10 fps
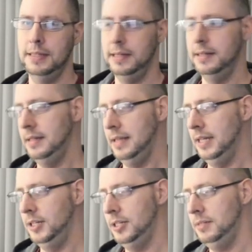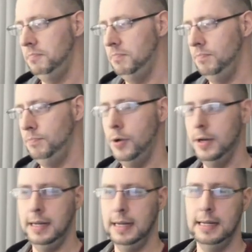and just
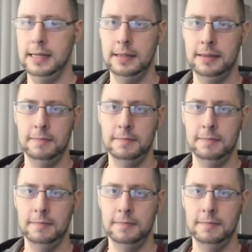putting in